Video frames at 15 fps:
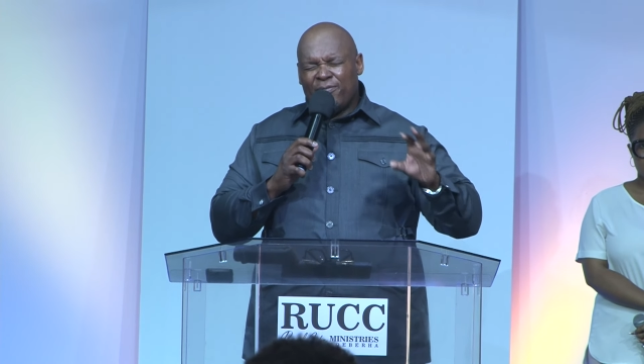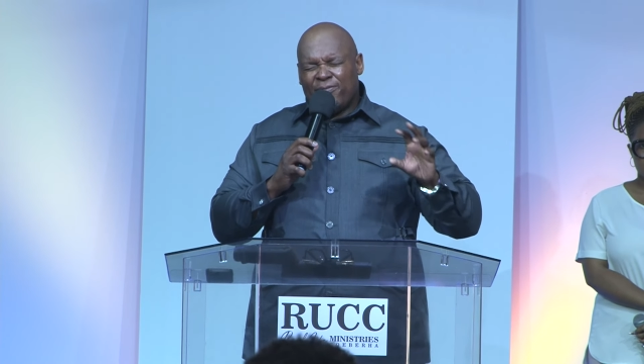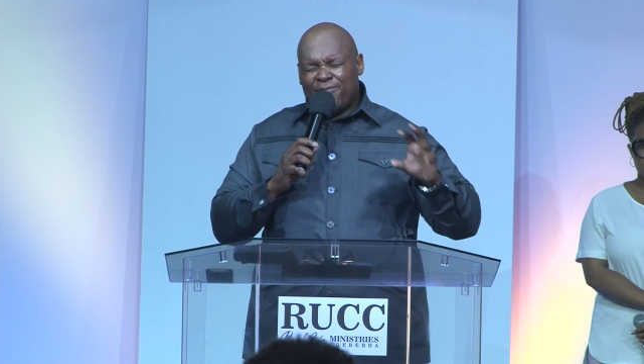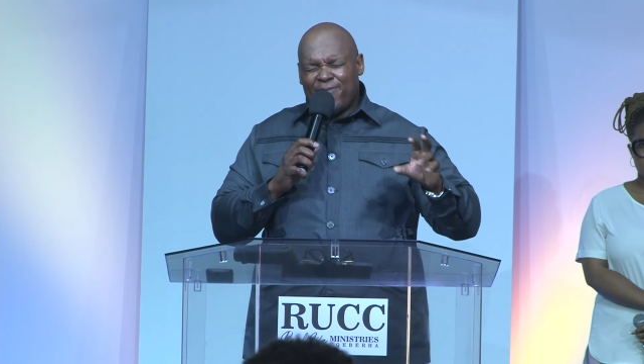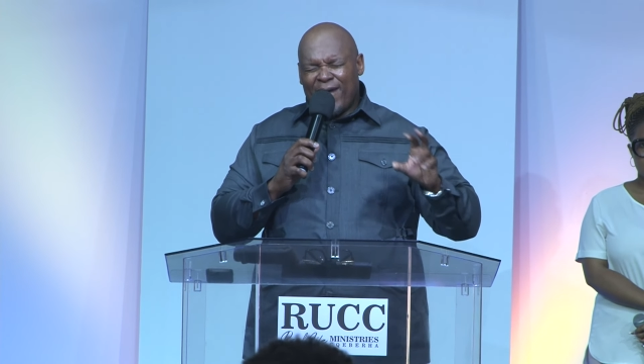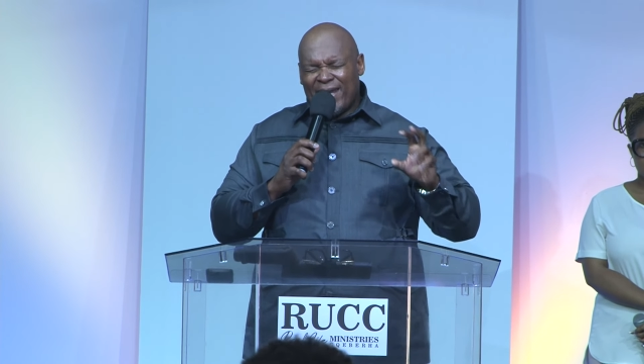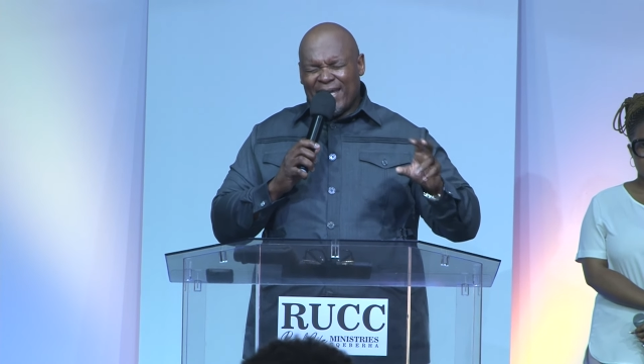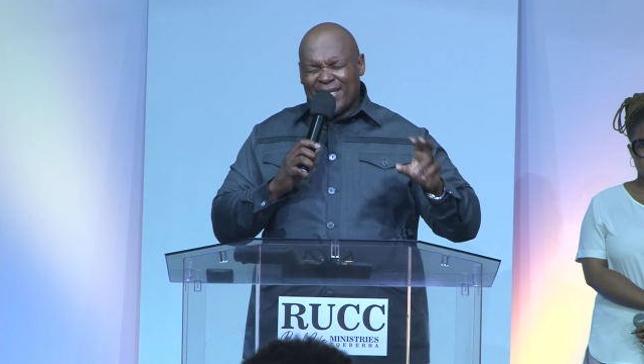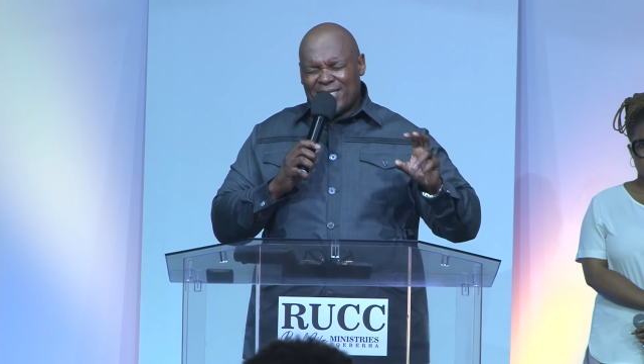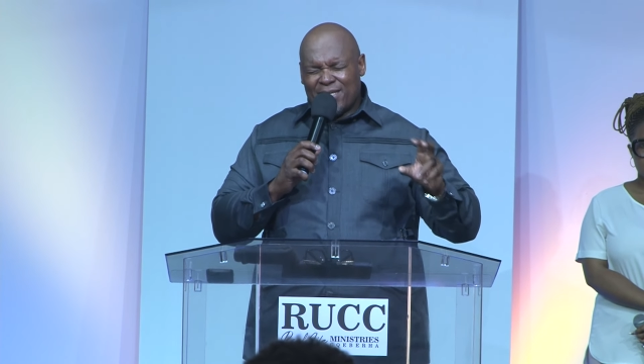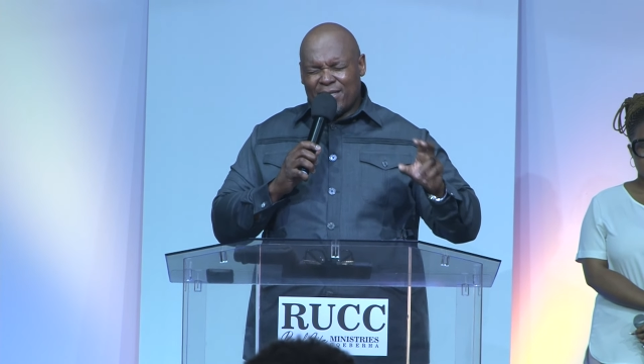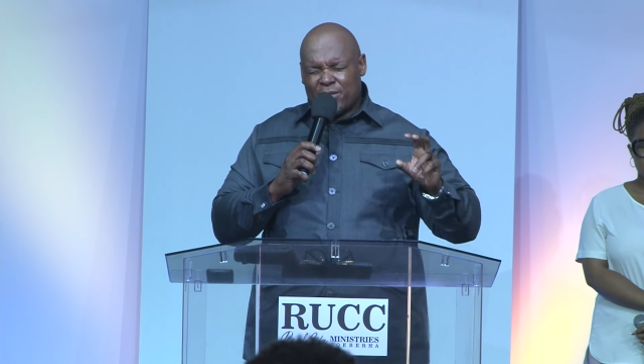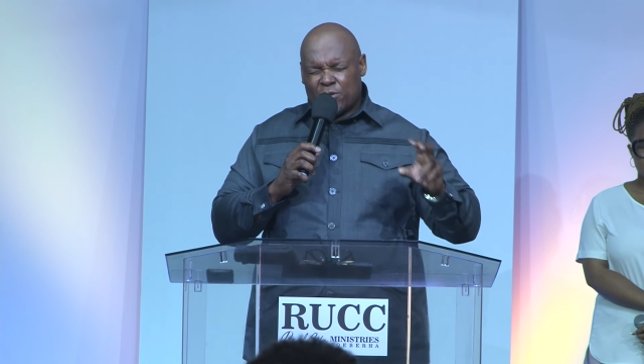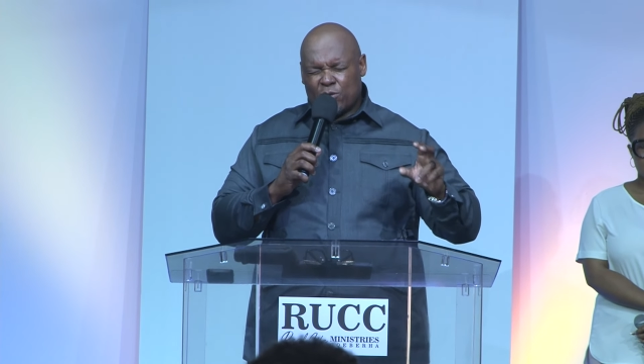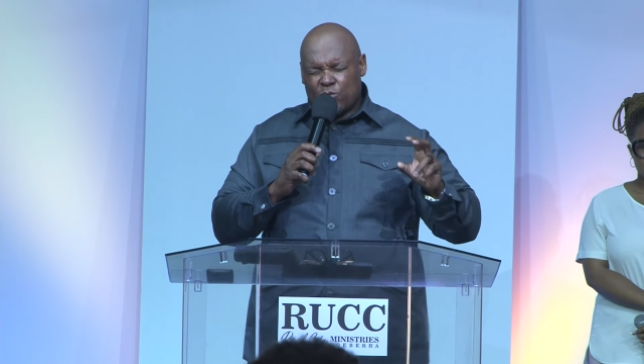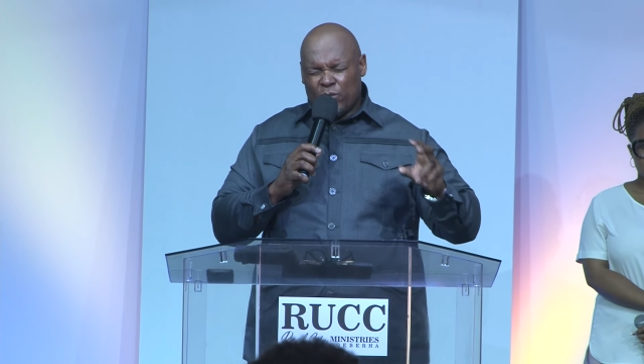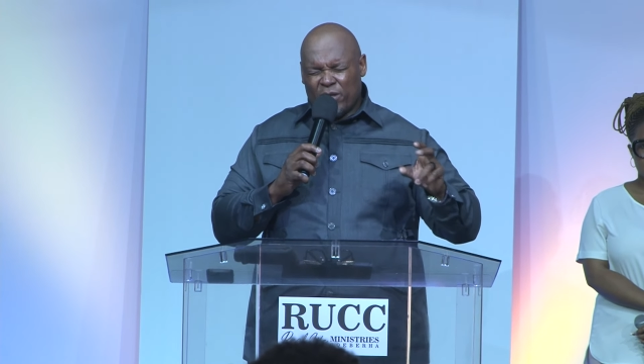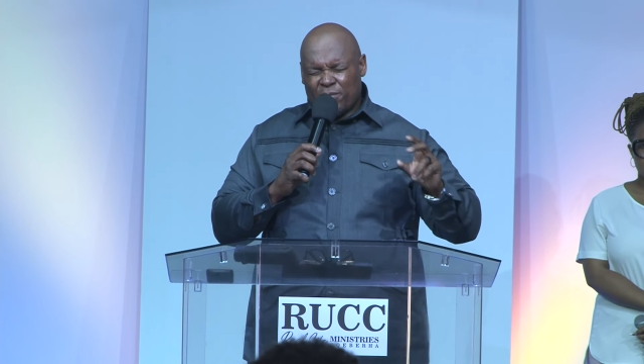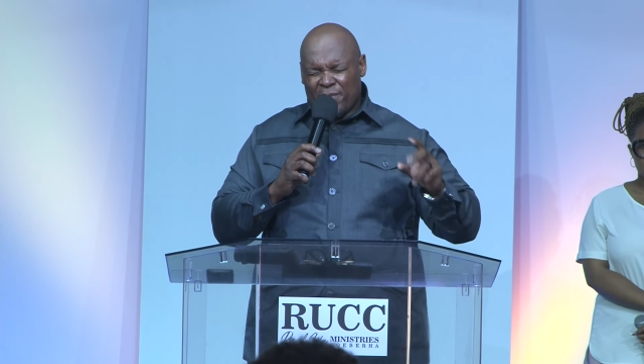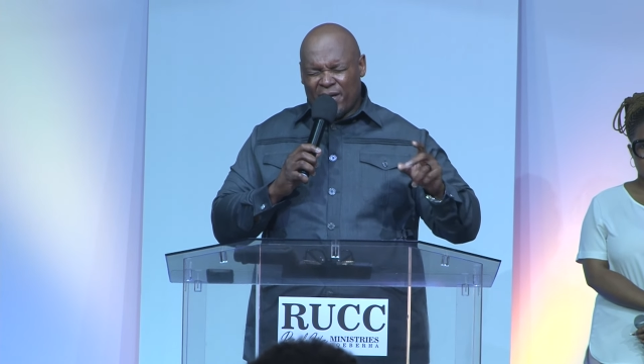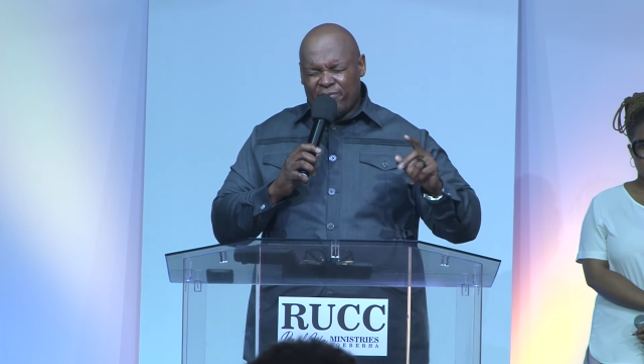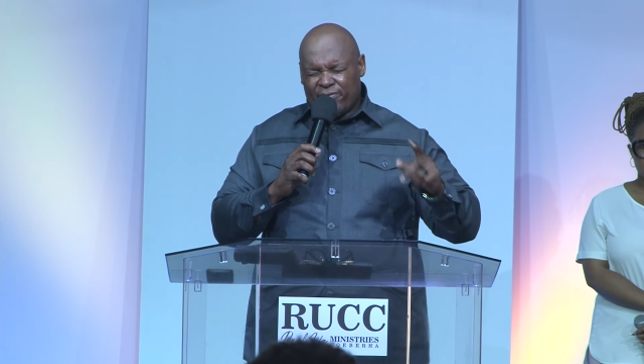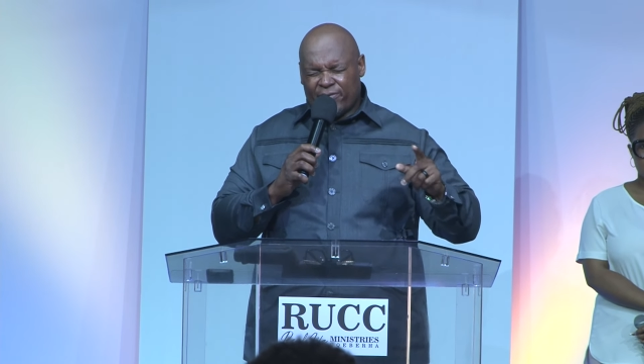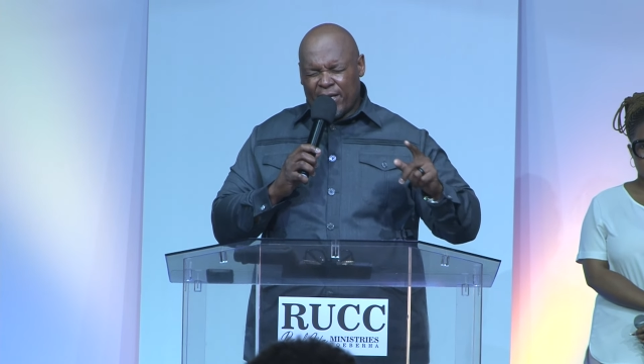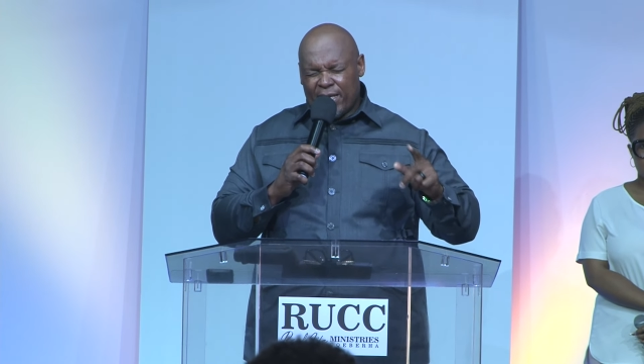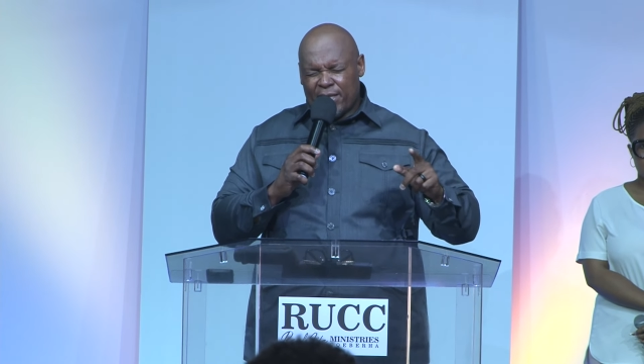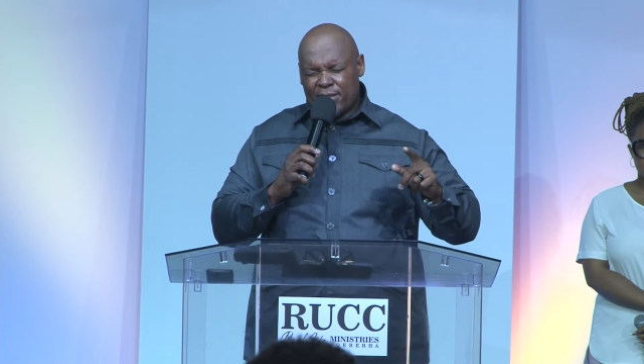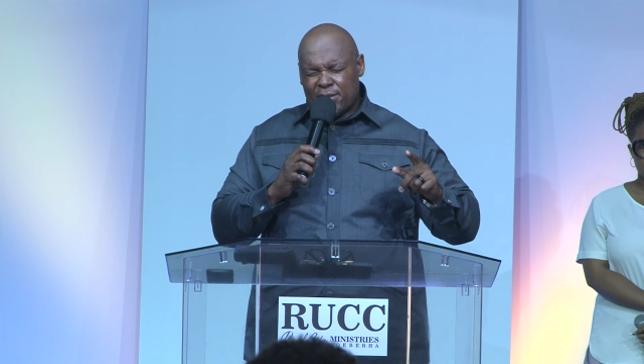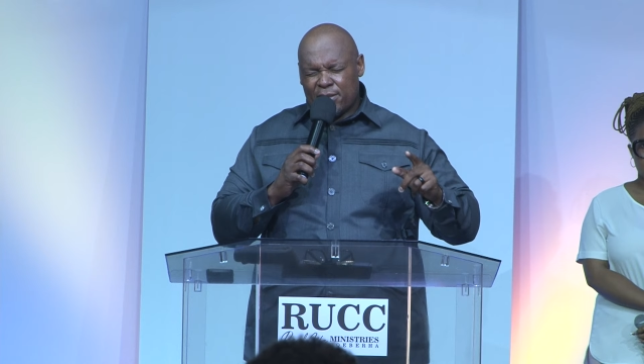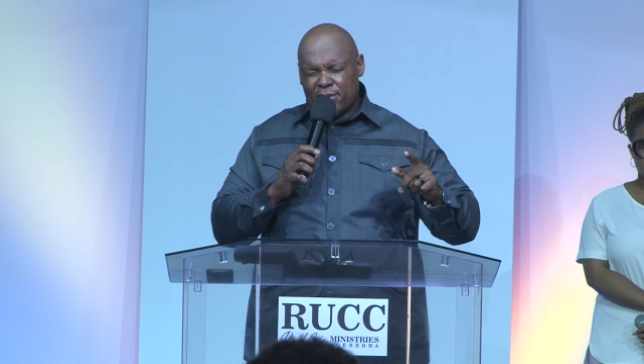fanatics with my friend.